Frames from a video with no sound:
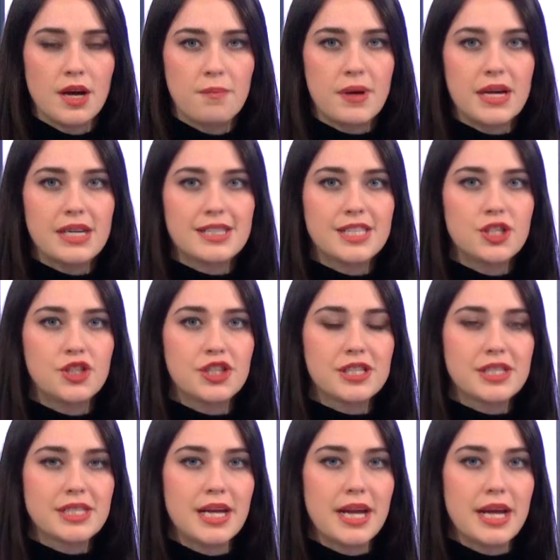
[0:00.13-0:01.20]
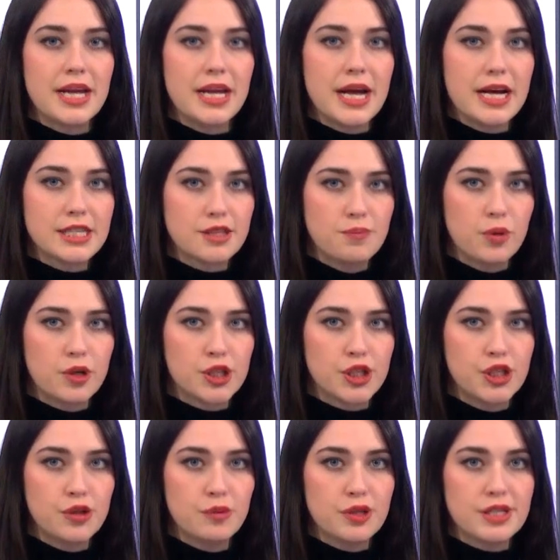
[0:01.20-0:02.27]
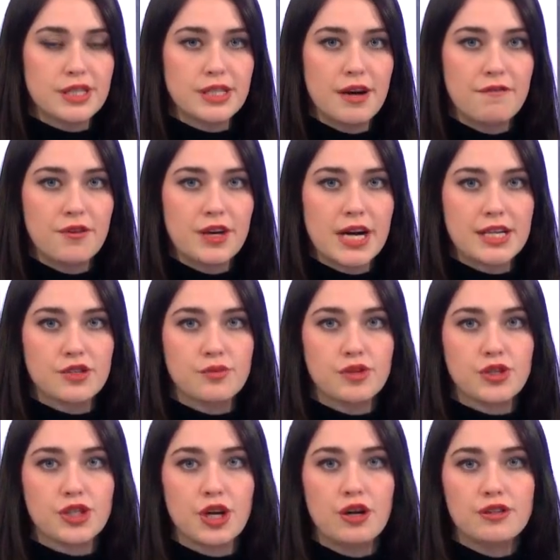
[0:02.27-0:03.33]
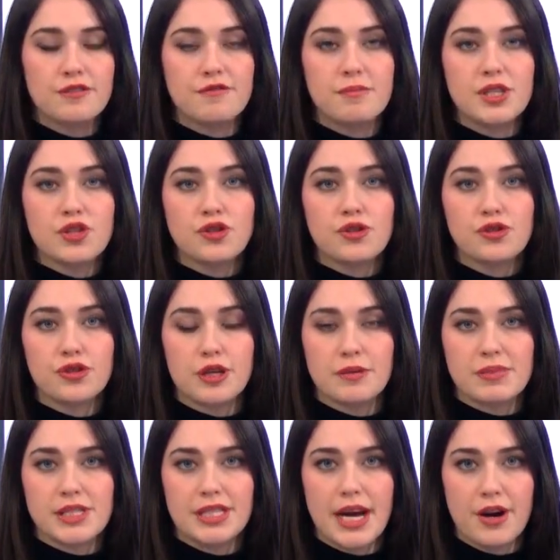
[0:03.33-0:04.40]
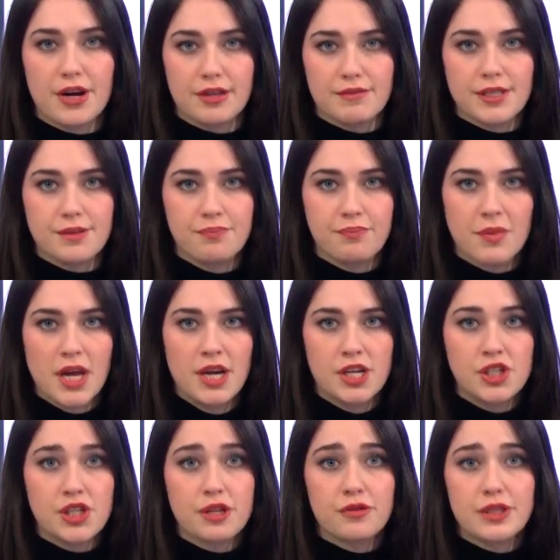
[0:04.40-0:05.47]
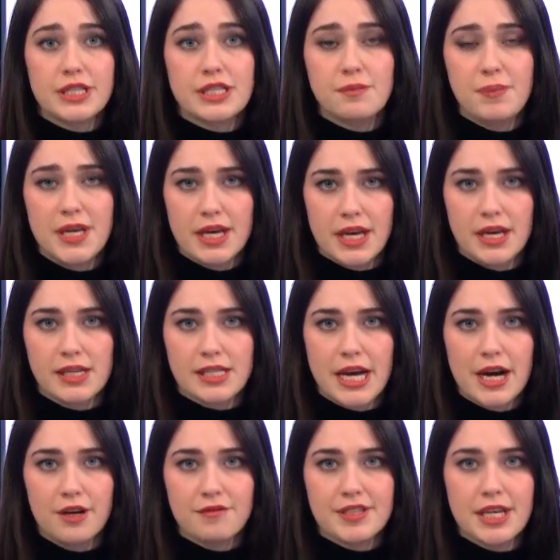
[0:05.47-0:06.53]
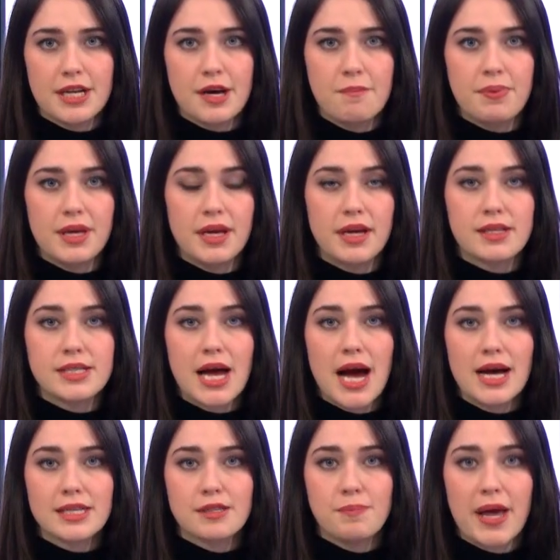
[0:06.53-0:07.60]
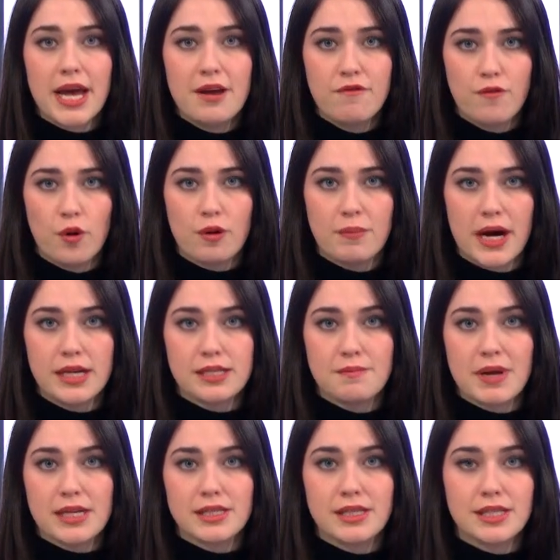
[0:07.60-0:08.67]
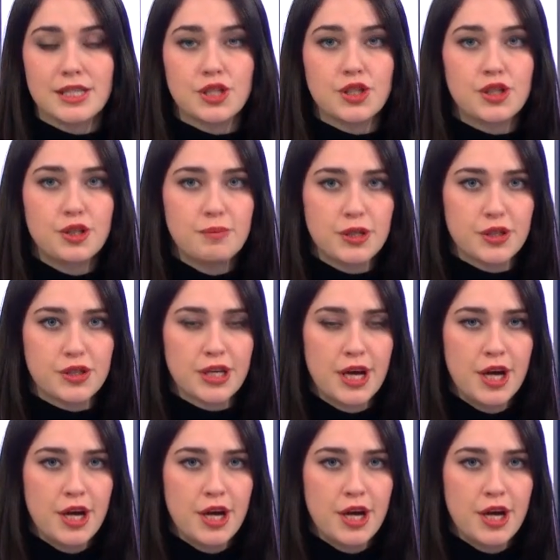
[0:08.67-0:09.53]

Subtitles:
But it isn't just Canadian exports who will suffer as a result of Mr. Trump's tariffs. Generally speaking, tariffs end up being a tax paid for by domestic consumers,